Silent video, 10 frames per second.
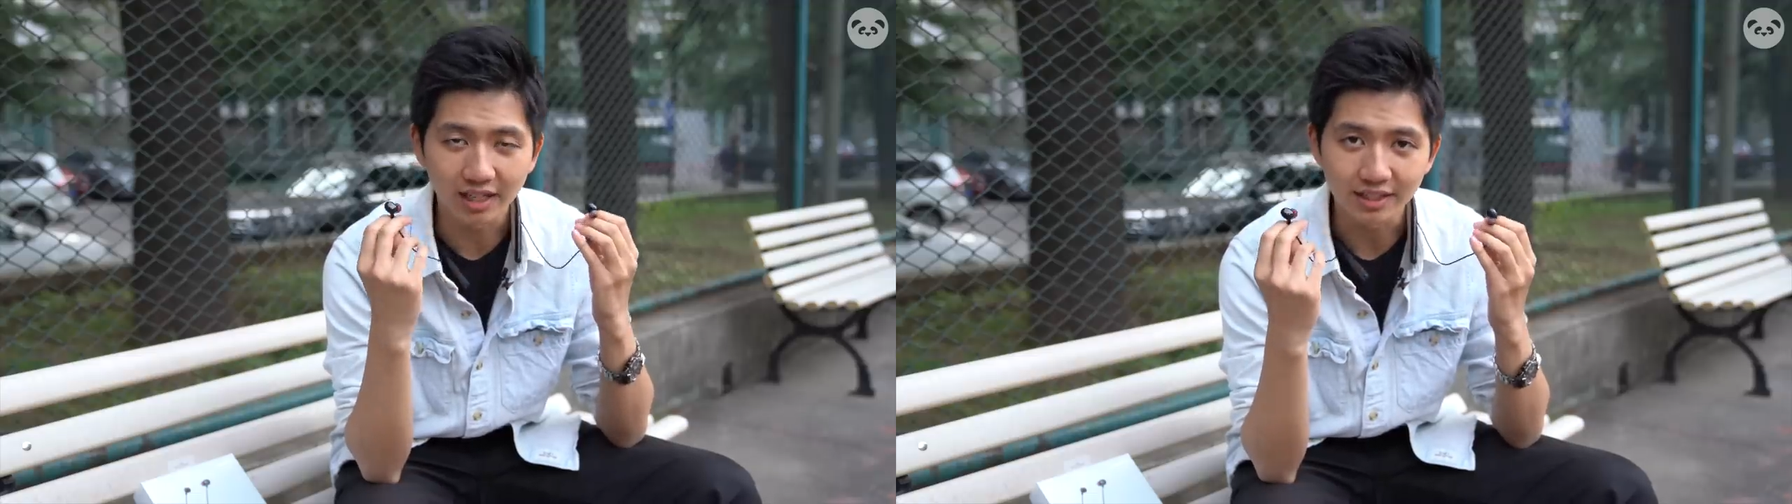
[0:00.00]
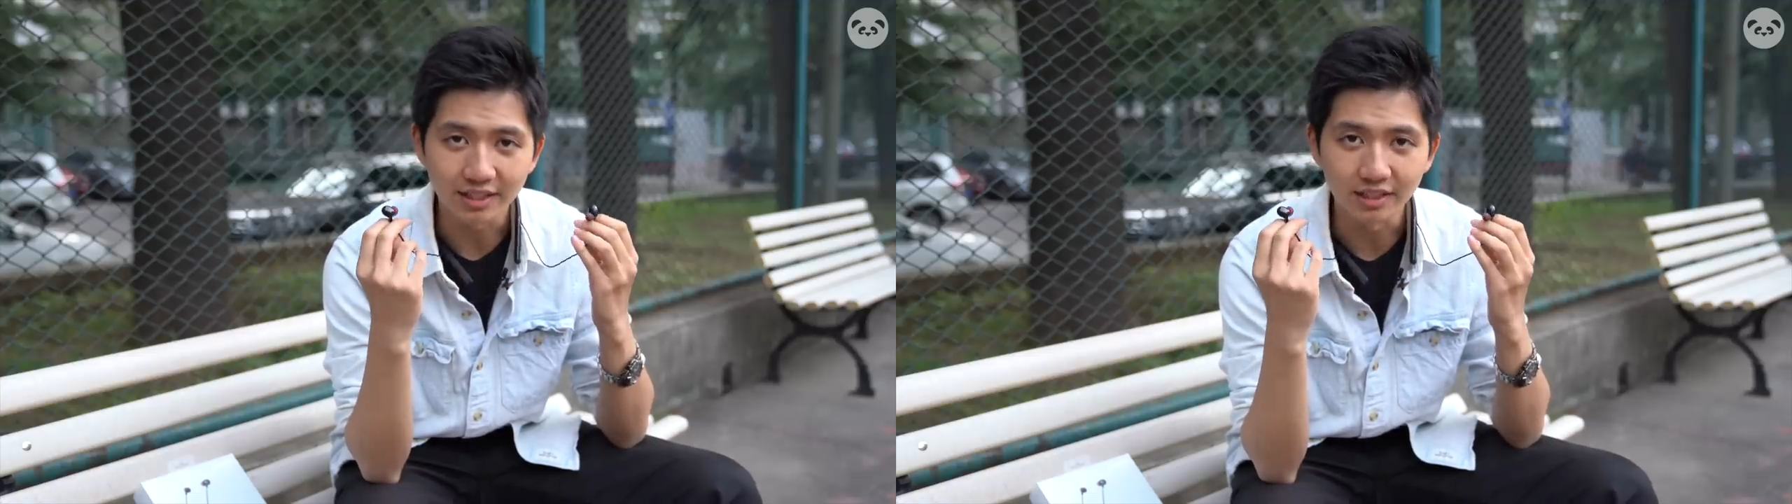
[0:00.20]

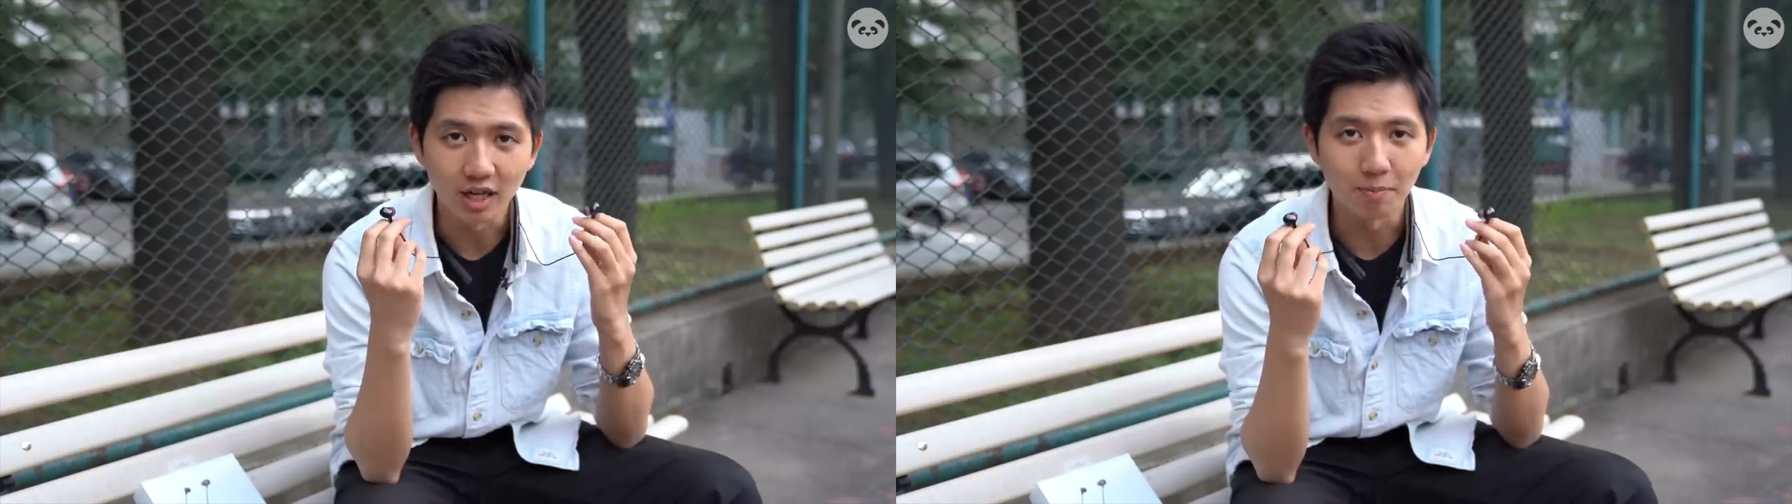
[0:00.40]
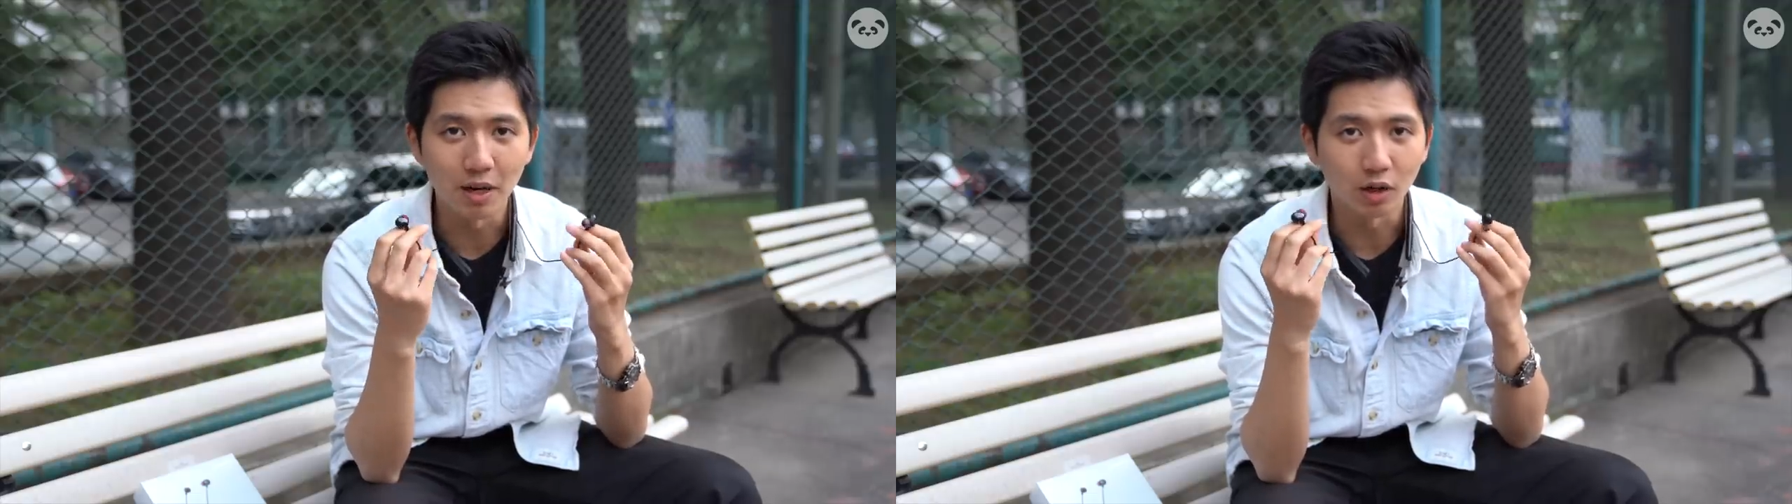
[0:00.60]
idea
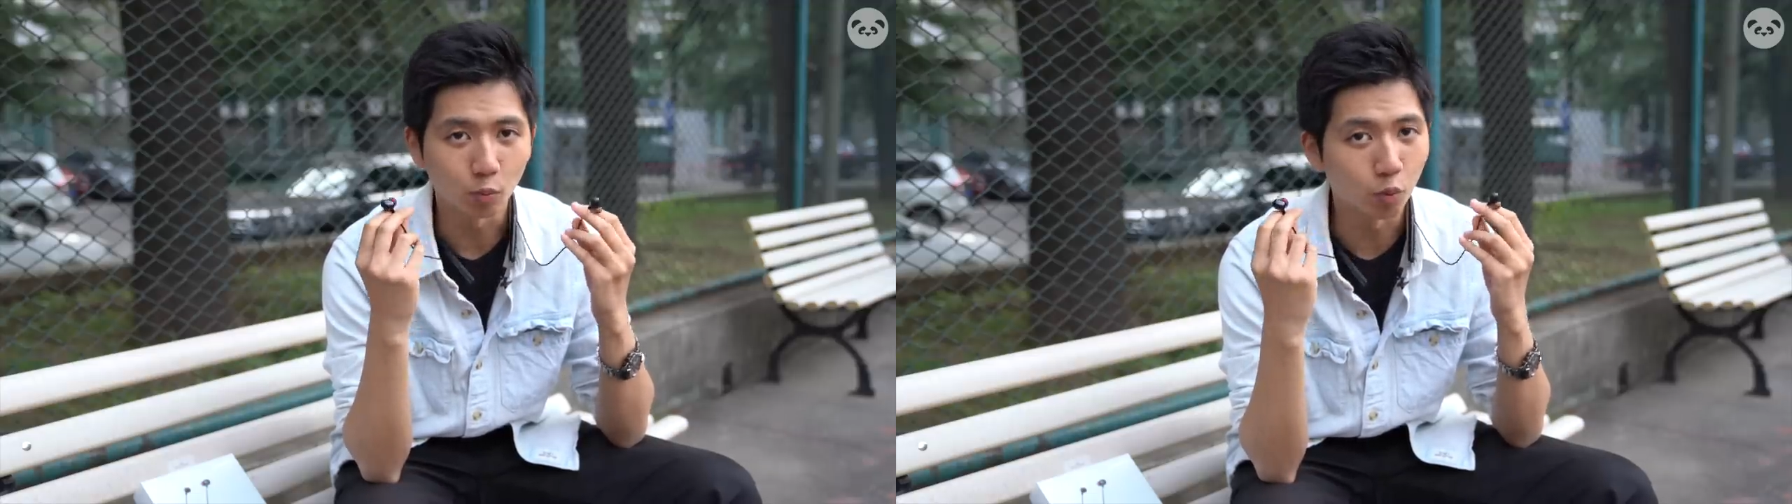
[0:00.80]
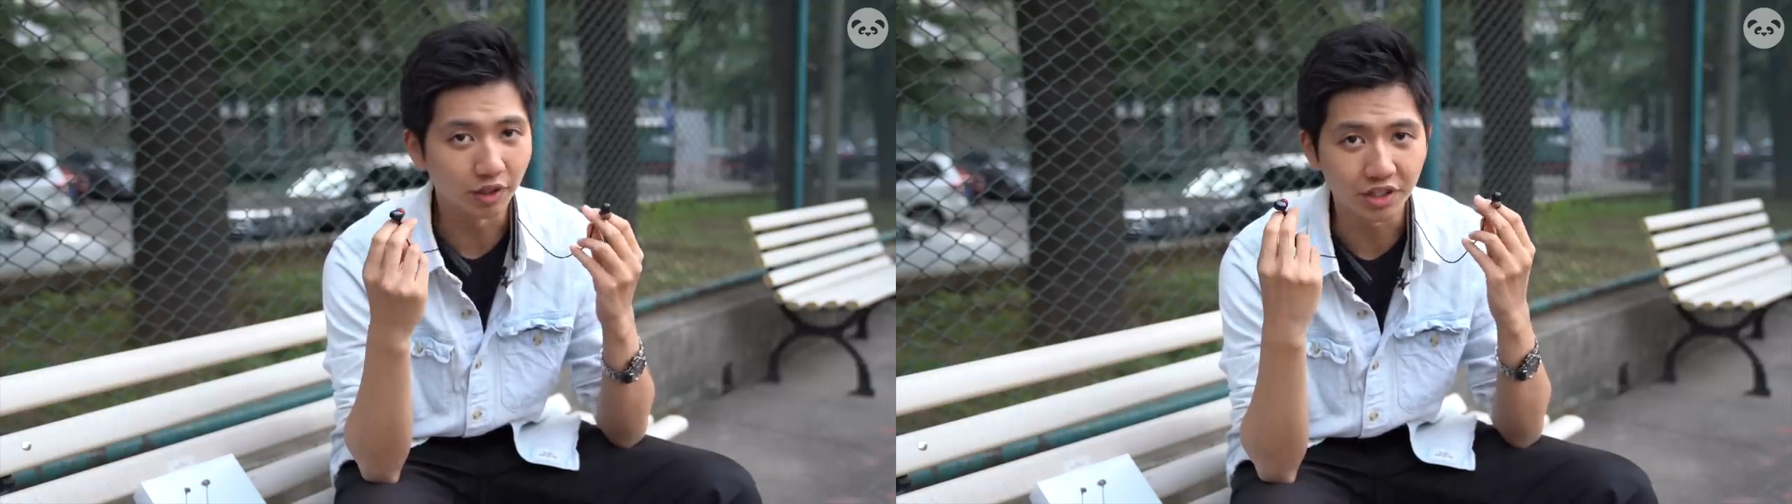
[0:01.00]

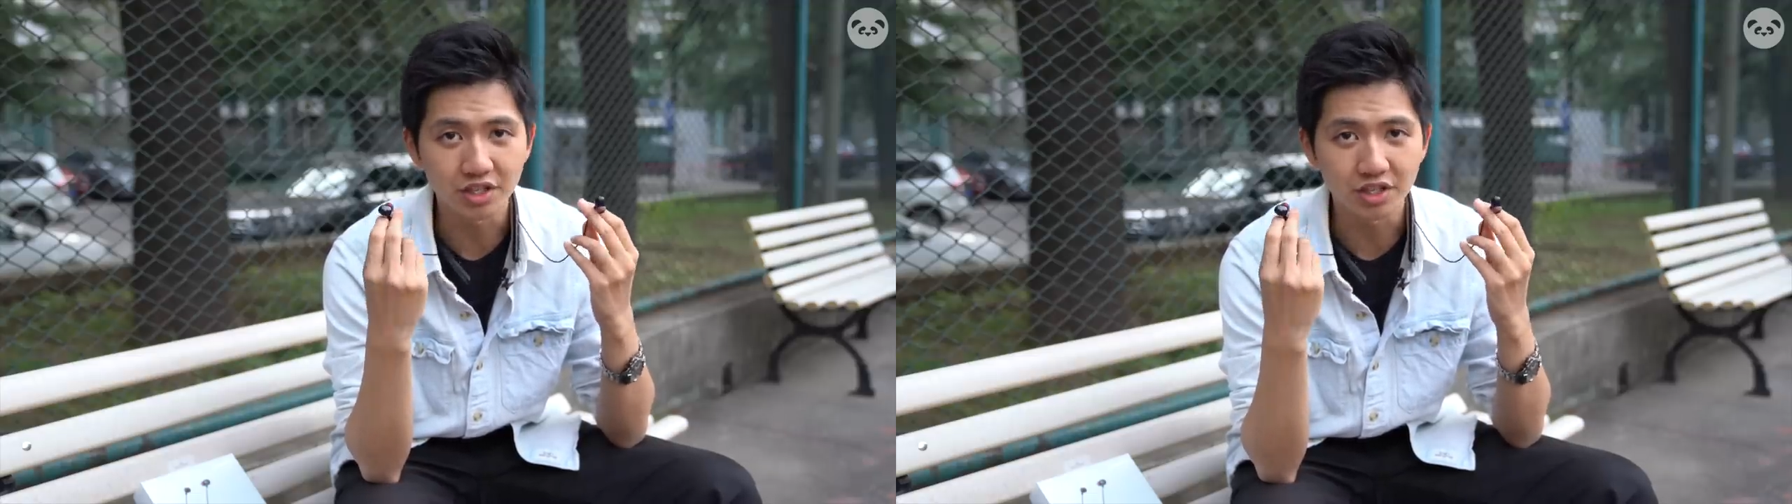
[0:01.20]
about what